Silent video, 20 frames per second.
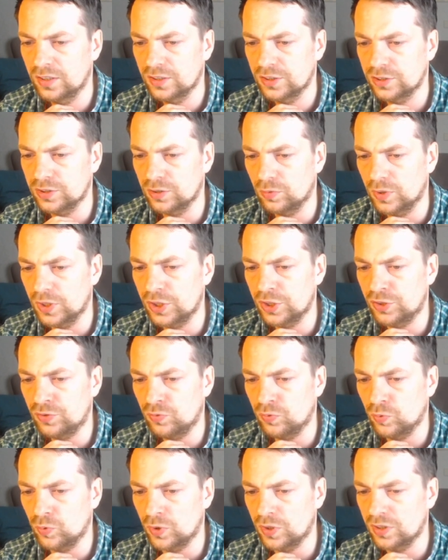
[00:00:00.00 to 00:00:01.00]
So
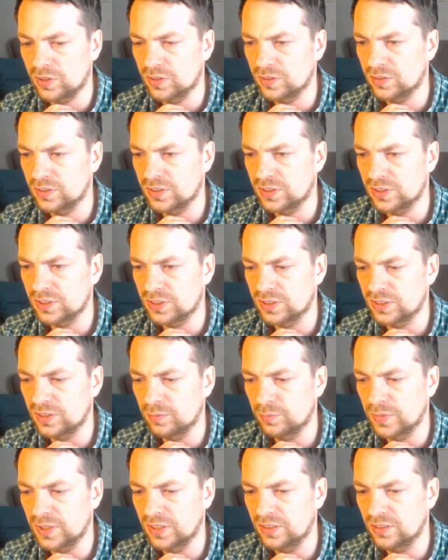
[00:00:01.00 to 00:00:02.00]
h4, this is the
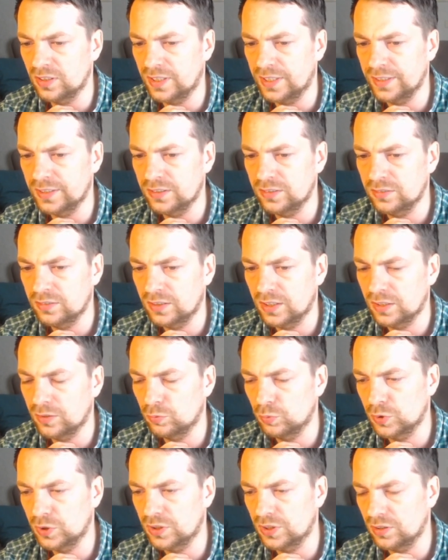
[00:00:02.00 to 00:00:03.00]
main line,
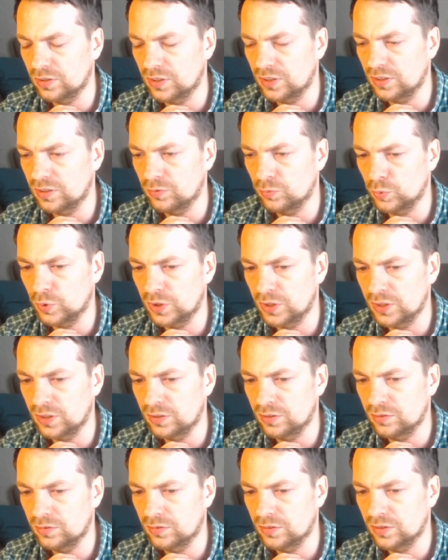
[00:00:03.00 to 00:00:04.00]
and
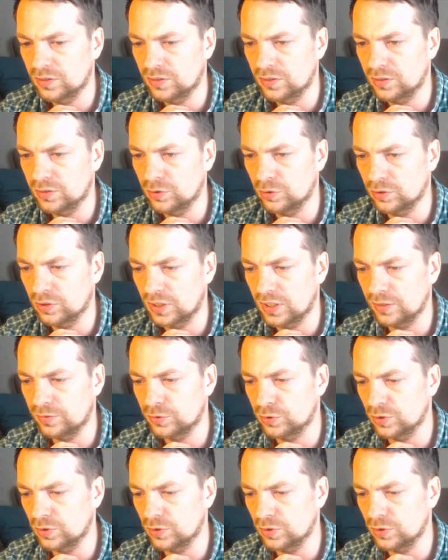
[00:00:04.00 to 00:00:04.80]
we don't have to